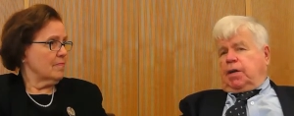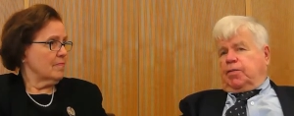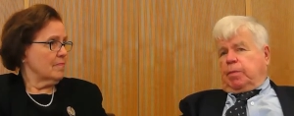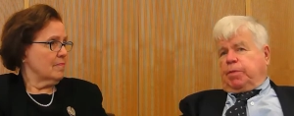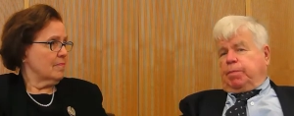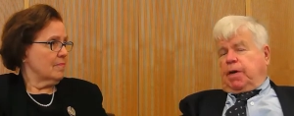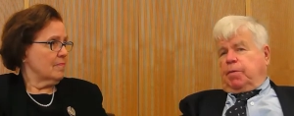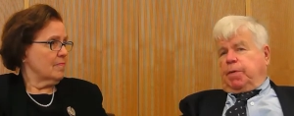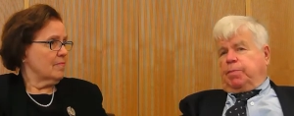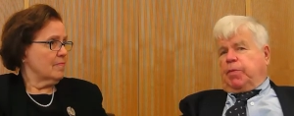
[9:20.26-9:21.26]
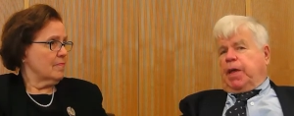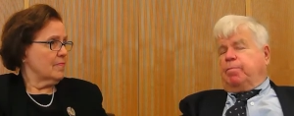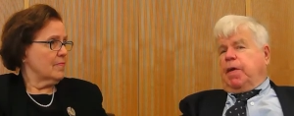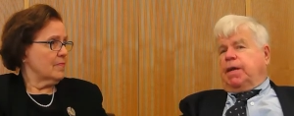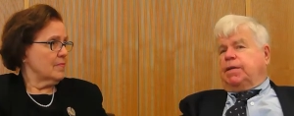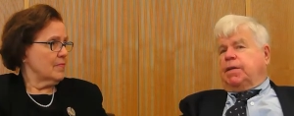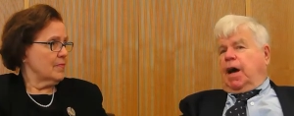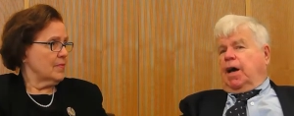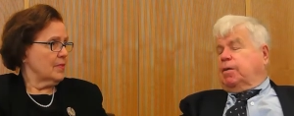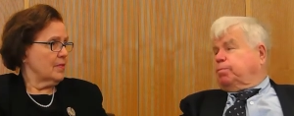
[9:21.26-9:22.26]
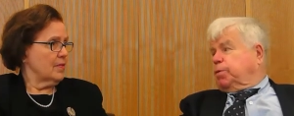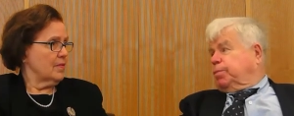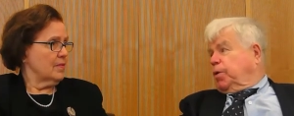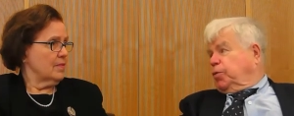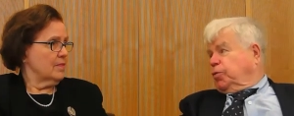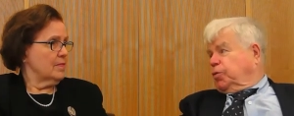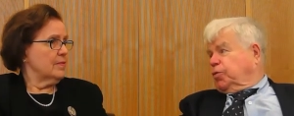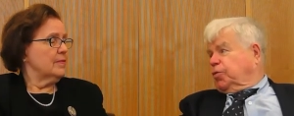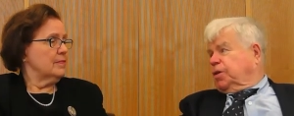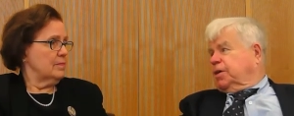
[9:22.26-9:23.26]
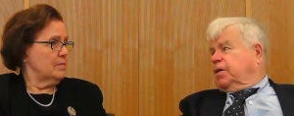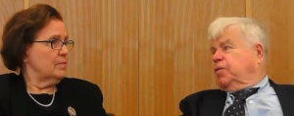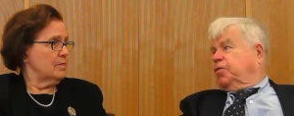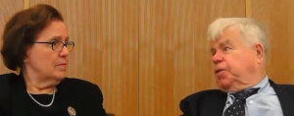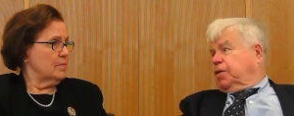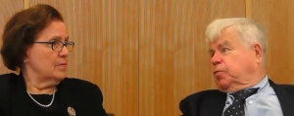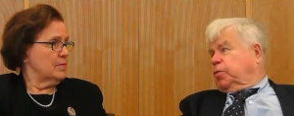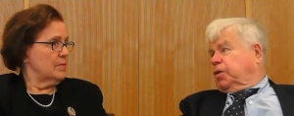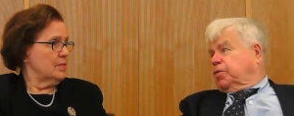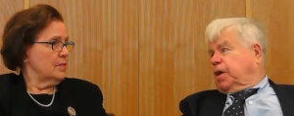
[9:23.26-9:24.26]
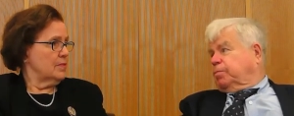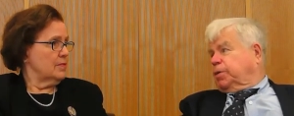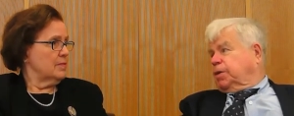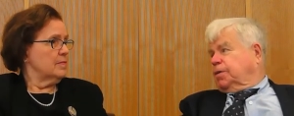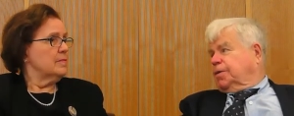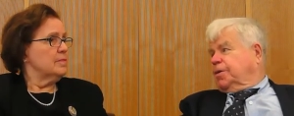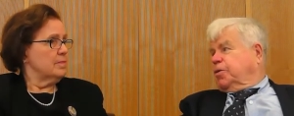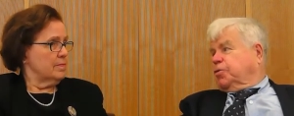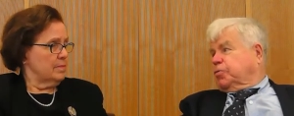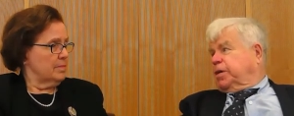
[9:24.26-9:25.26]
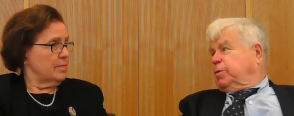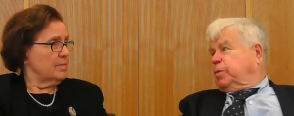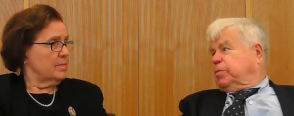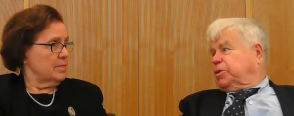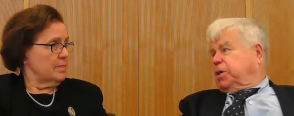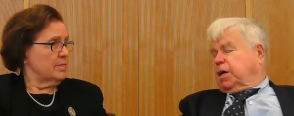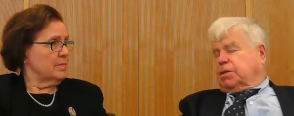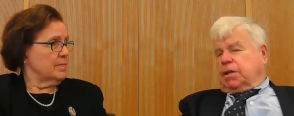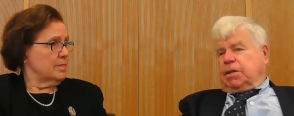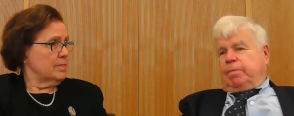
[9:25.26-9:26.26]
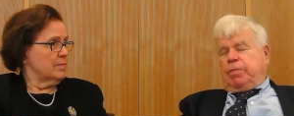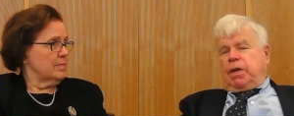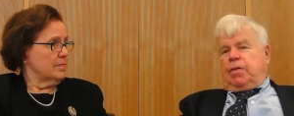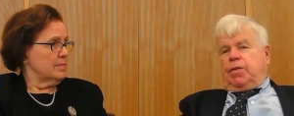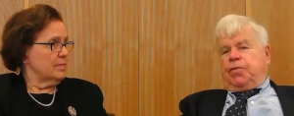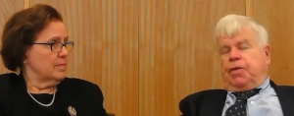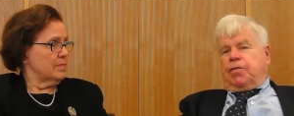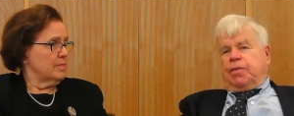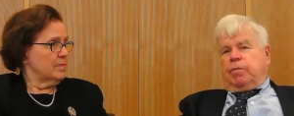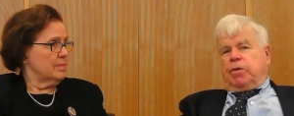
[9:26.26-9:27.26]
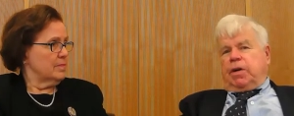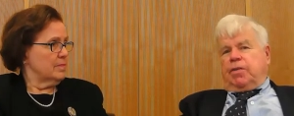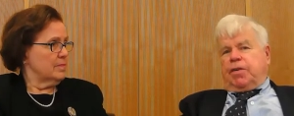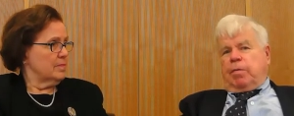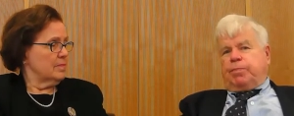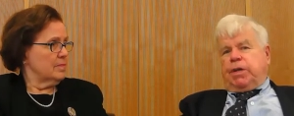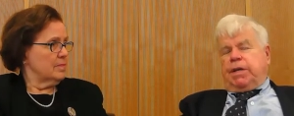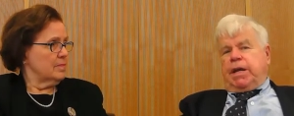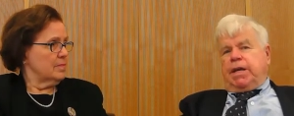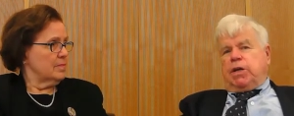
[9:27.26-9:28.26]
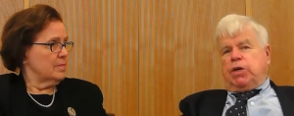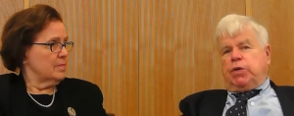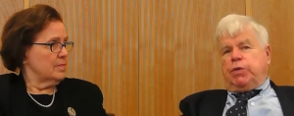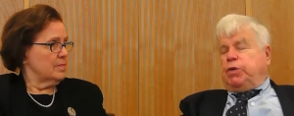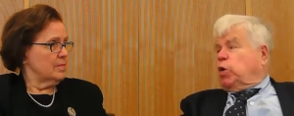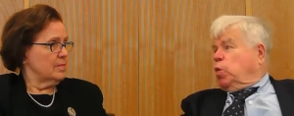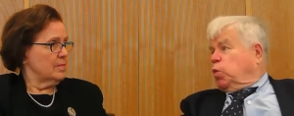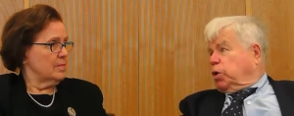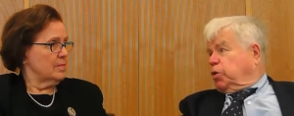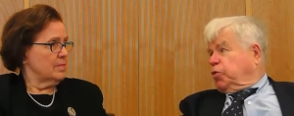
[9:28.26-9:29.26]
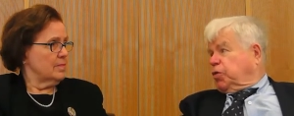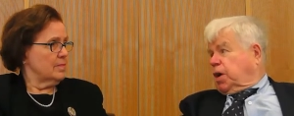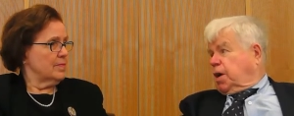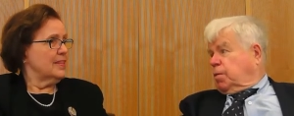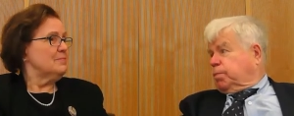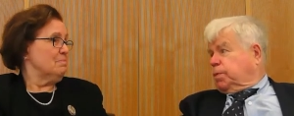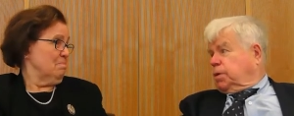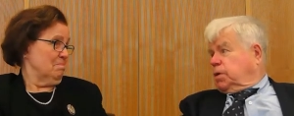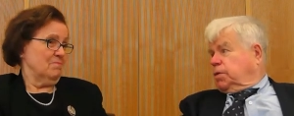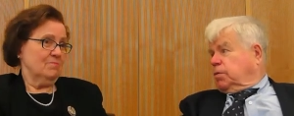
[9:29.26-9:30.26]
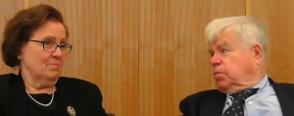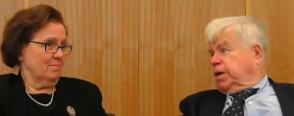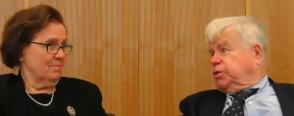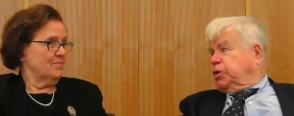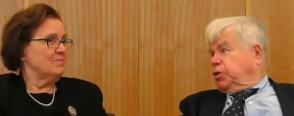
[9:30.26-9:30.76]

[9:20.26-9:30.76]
Speaker 1: accepted by the people. They made nine proposals. Six were accepted. Three were rejected. The six that were accepted included workers' comp, the right to